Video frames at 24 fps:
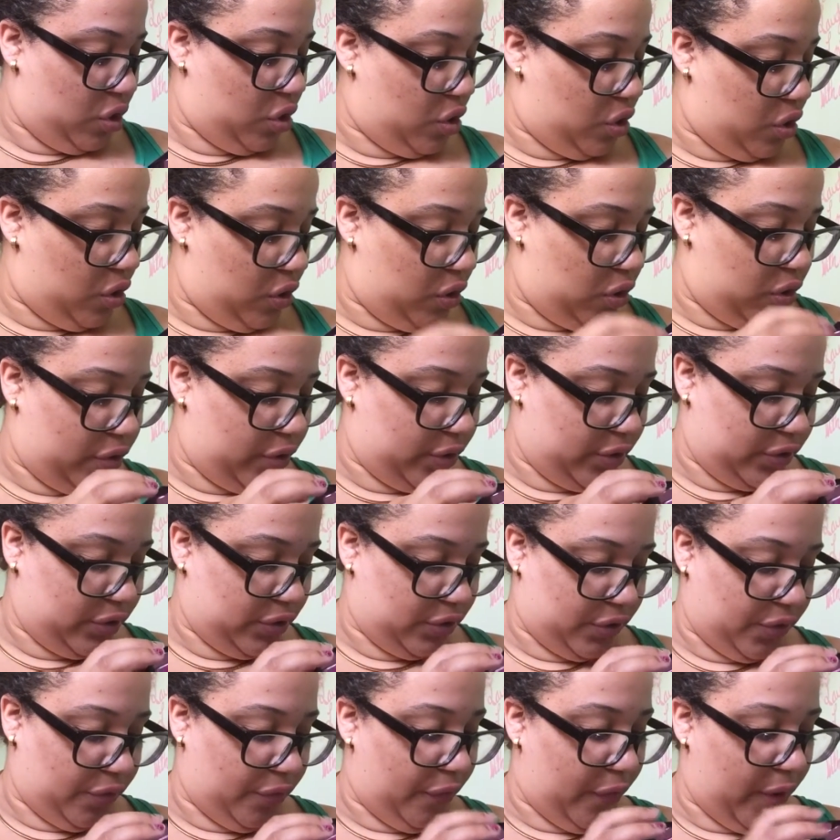colored
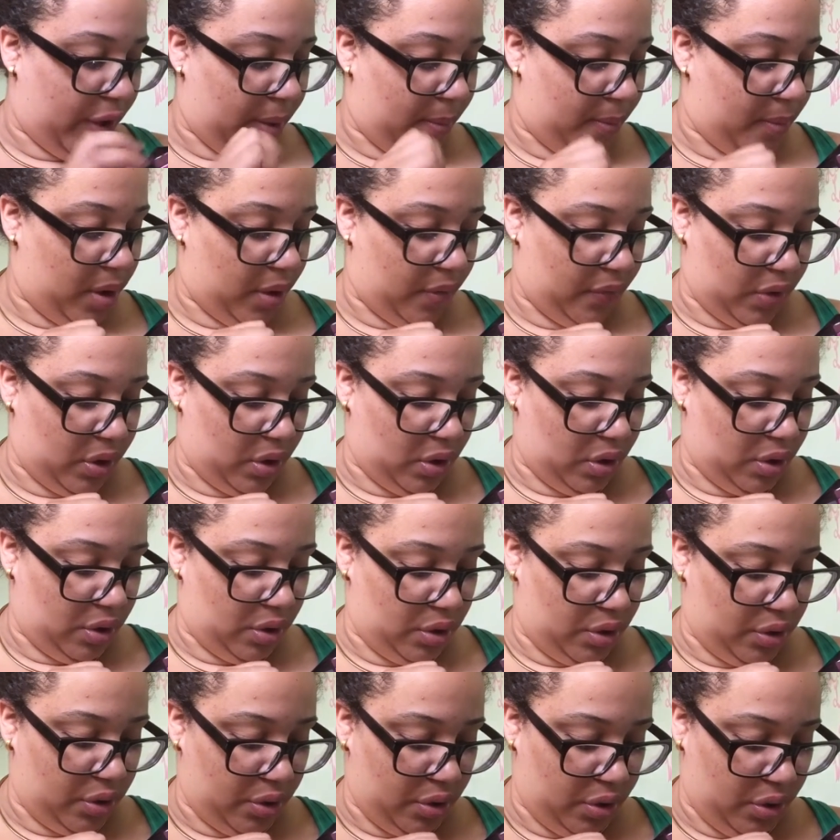cranberry
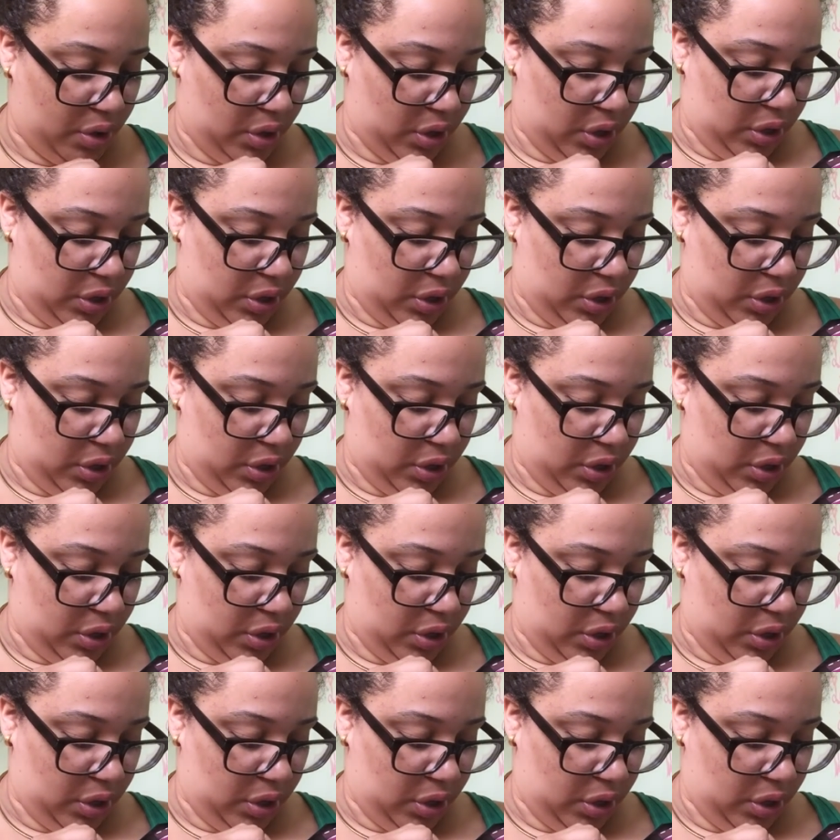color